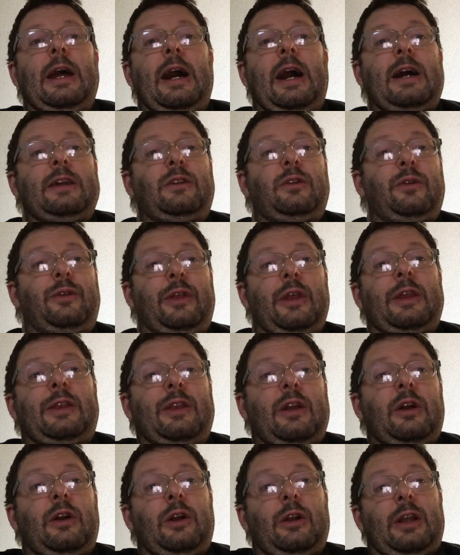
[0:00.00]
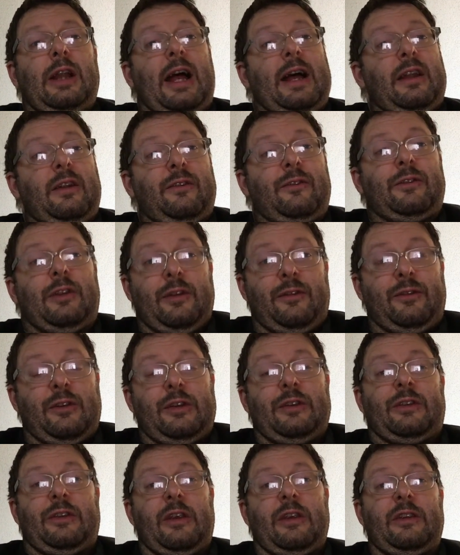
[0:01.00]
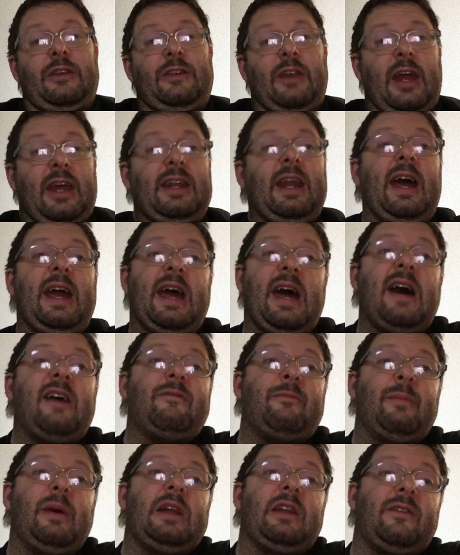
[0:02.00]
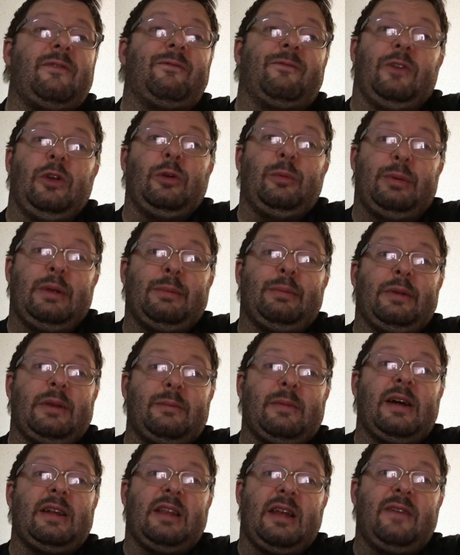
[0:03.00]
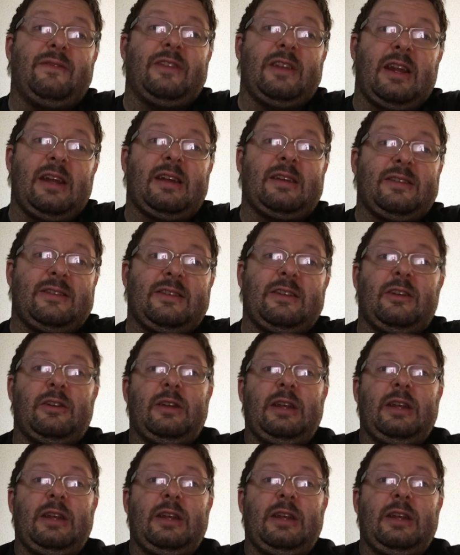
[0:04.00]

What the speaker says: I do think there are a lot of differences, and I have met a few people in my life that I consider